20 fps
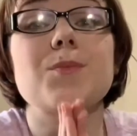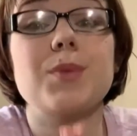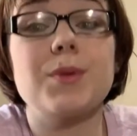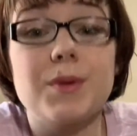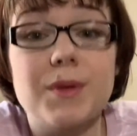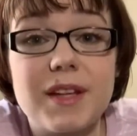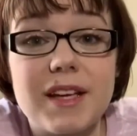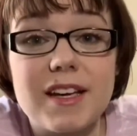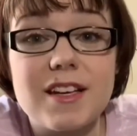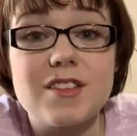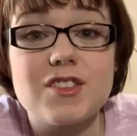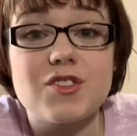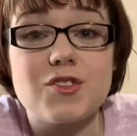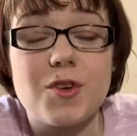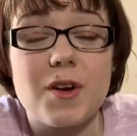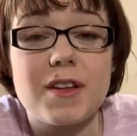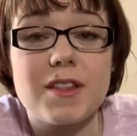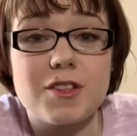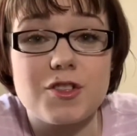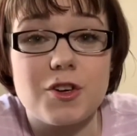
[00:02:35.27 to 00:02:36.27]
please
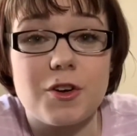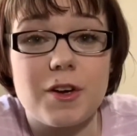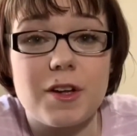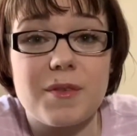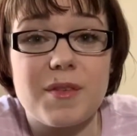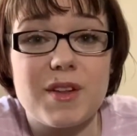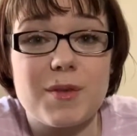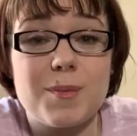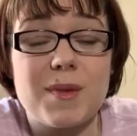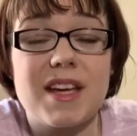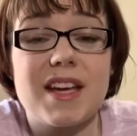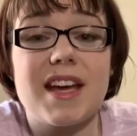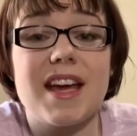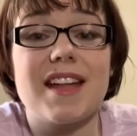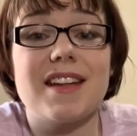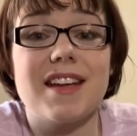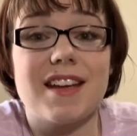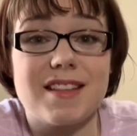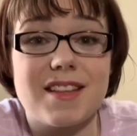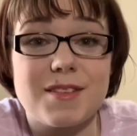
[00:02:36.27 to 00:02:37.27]
join the journey with me
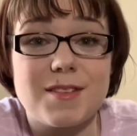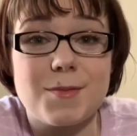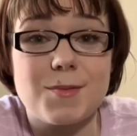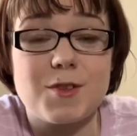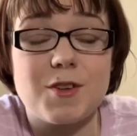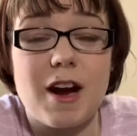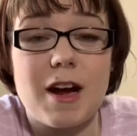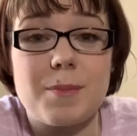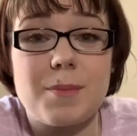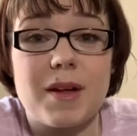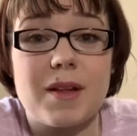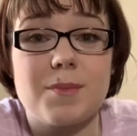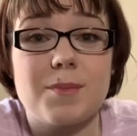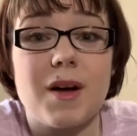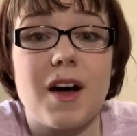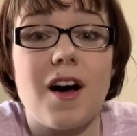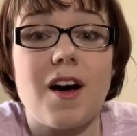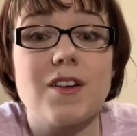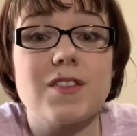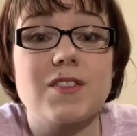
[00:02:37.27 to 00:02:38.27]
and hit the subscribe button,
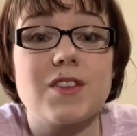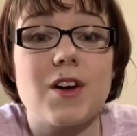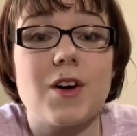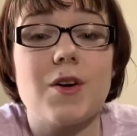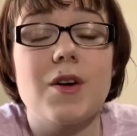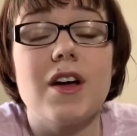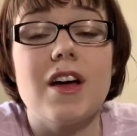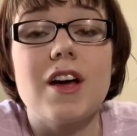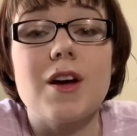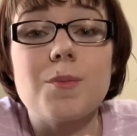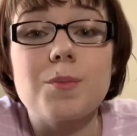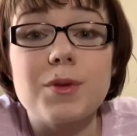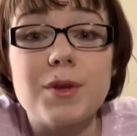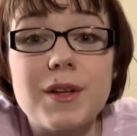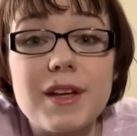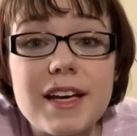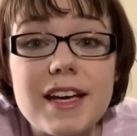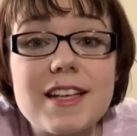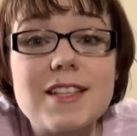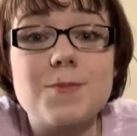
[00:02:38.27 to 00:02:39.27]
but also
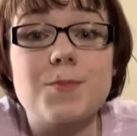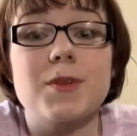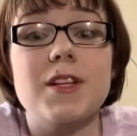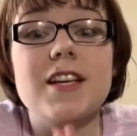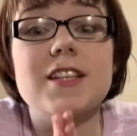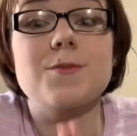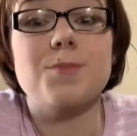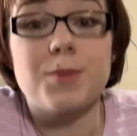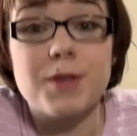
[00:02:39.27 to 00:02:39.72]
please, please,